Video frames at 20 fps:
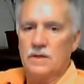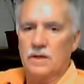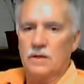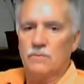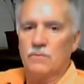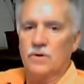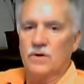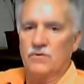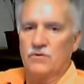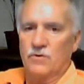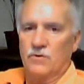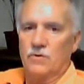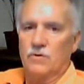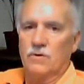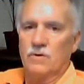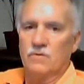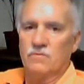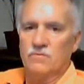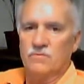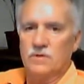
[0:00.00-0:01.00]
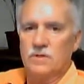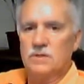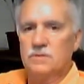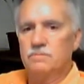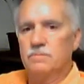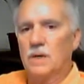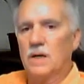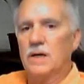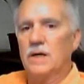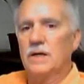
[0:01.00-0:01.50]
in return of
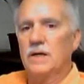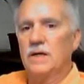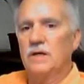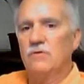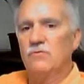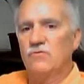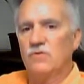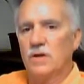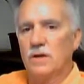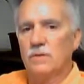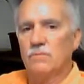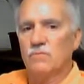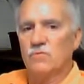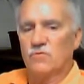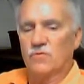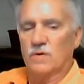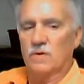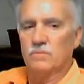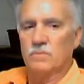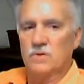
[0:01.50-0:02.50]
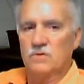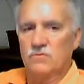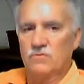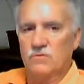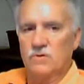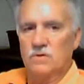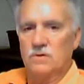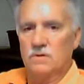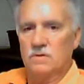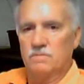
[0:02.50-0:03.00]
buying ECMs from
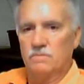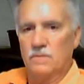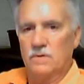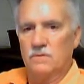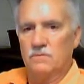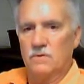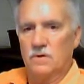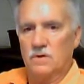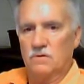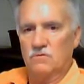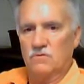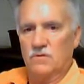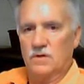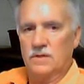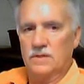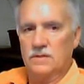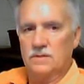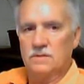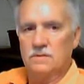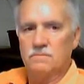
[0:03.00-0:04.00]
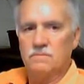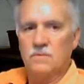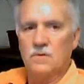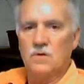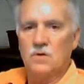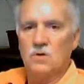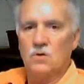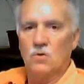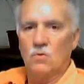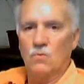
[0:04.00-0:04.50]
us. It looks like a
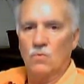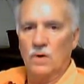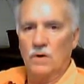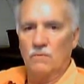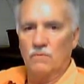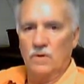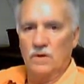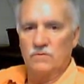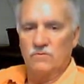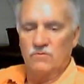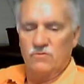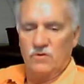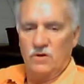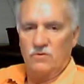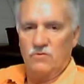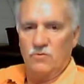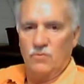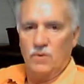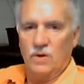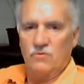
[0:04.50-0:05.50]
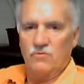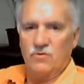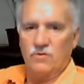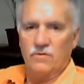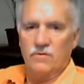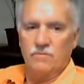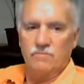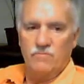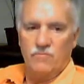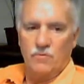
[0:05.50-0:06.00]
win-win
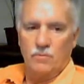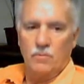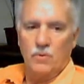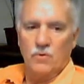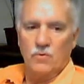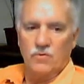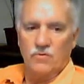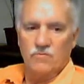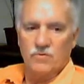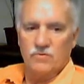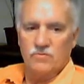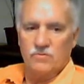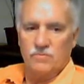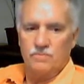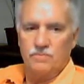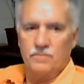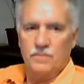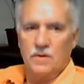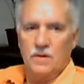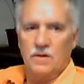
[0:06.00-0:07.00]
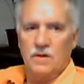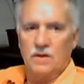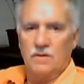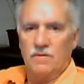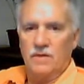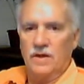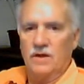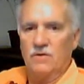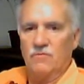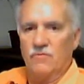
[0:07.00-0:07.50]
situation for both of us.
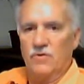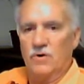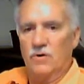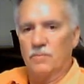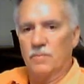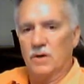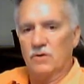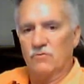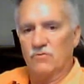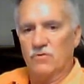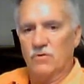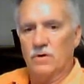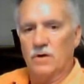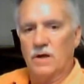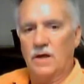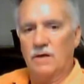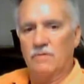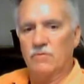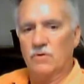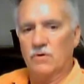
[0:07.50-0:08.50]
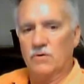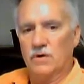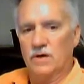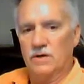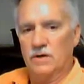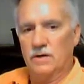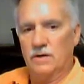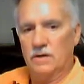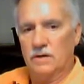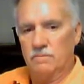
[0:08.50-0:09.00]
Thank you very much, and have a
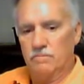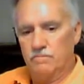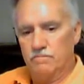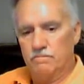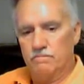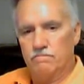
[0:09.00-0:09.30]
great day.